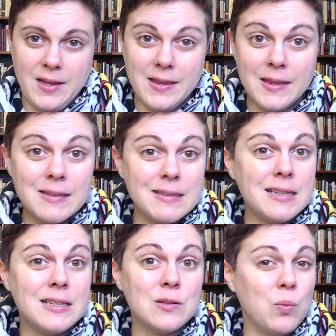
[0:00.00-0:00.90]
This
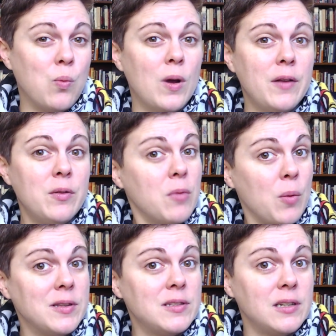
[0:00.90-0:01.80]
is one of the
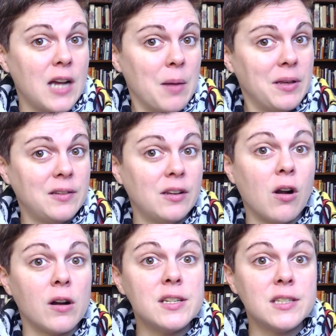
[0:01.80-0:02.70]
moments in comics an
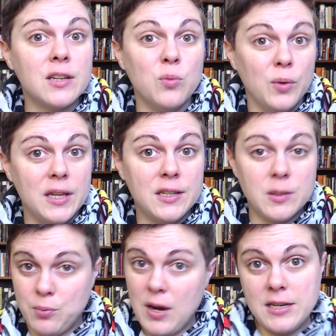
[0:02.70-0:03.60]
artist can really
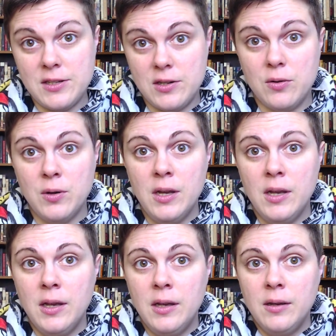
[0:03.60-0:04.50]
surprise you.
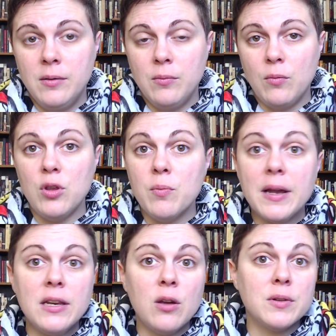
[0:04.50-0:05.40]
While you
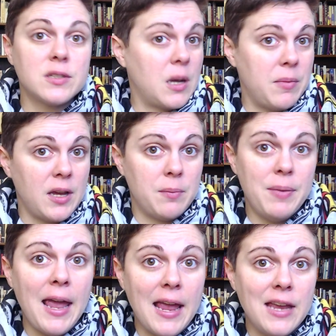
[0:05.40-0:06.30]
might know what's coming on a
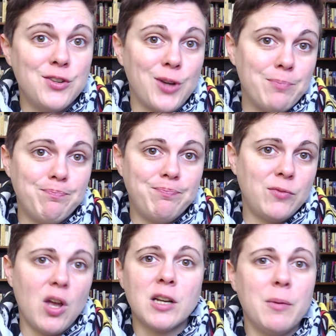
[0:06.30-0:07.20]
page, I
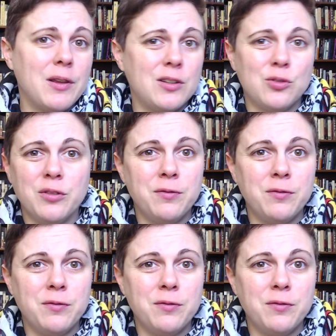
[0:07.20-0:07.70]
talked about this sort of